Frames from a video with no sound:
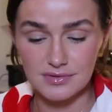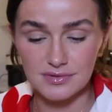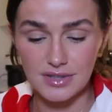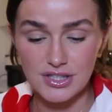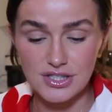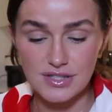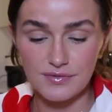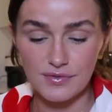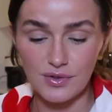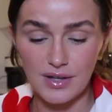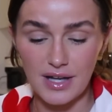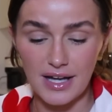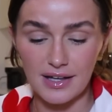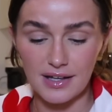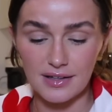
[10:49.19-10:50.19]
I just feel
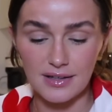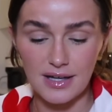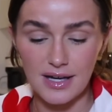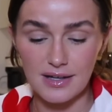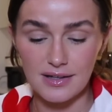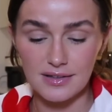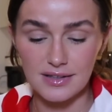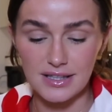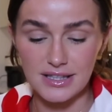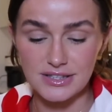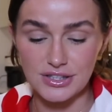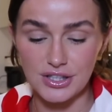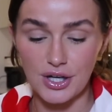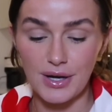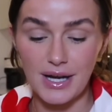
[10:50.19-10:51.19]
like, I
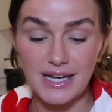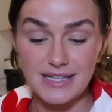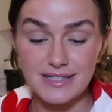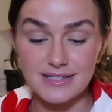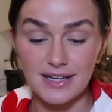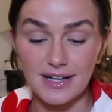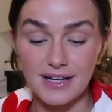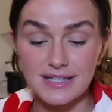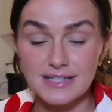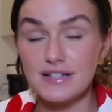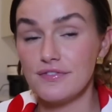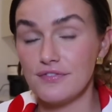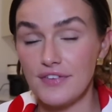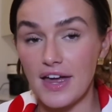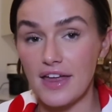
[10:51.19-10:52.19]
don't know, I need to, it's the
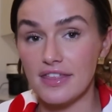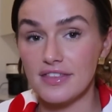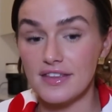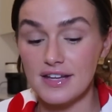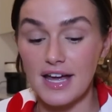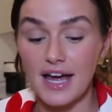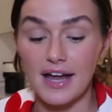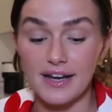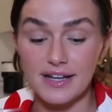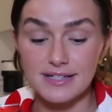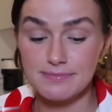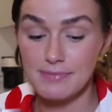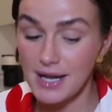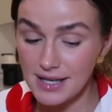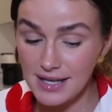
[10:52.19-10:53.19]
5th and
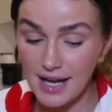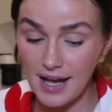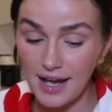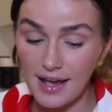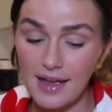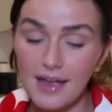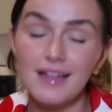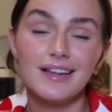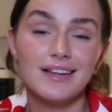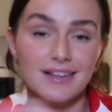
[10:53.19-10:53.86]
it's Monday,